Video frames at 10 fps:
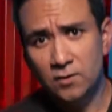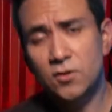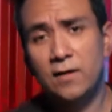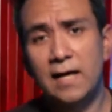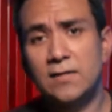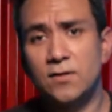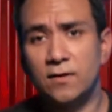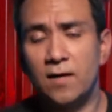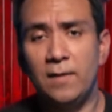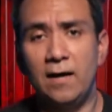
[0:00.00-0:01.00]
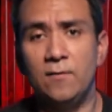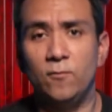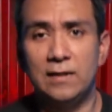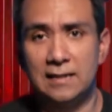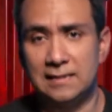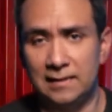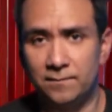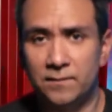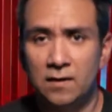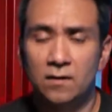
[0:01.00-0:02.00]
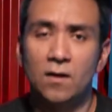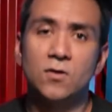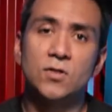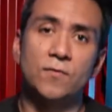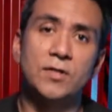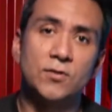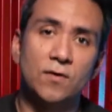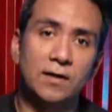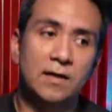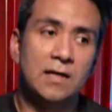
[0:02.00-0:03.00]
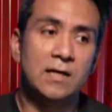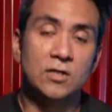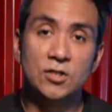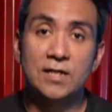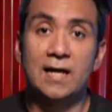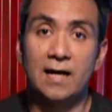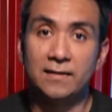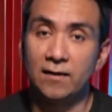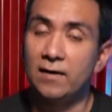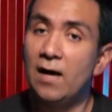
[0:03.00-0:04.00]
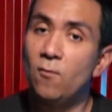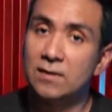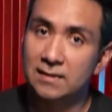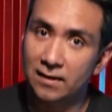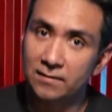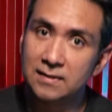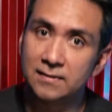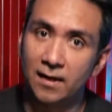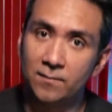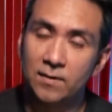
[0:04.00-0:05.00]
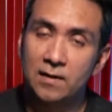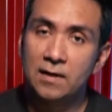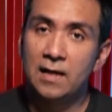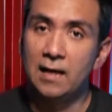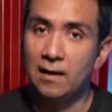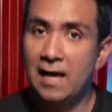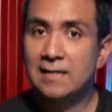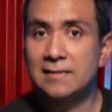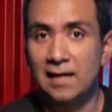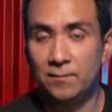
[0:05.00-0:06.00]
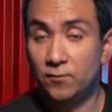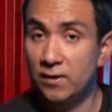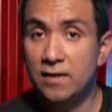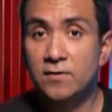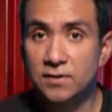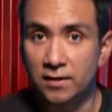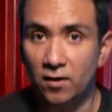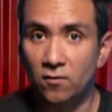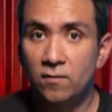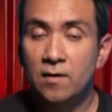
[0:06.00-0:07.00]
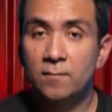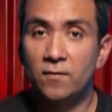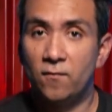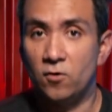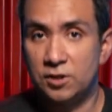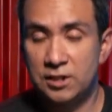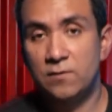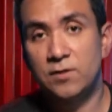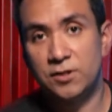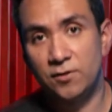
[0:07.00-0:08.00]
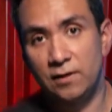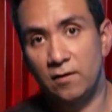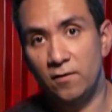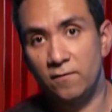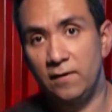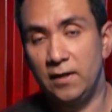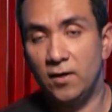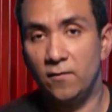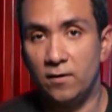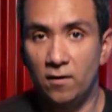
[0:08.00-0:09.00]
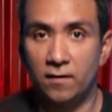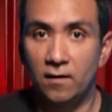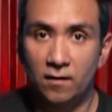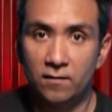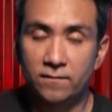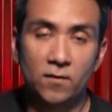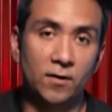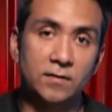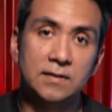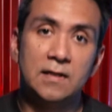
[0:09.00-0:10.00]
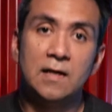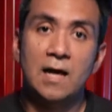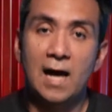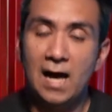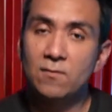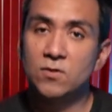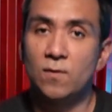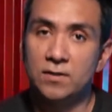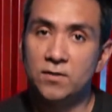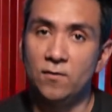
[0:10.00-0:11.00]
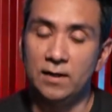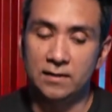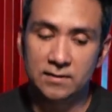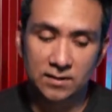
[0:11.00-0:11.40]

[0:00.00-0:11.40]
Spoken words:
So they asked her to come out and relist it. Long story short, she got out there, and I wasn't there this time. And last time, 3 years ago, before she was shooting all the video and all the photos, I was the one doing it.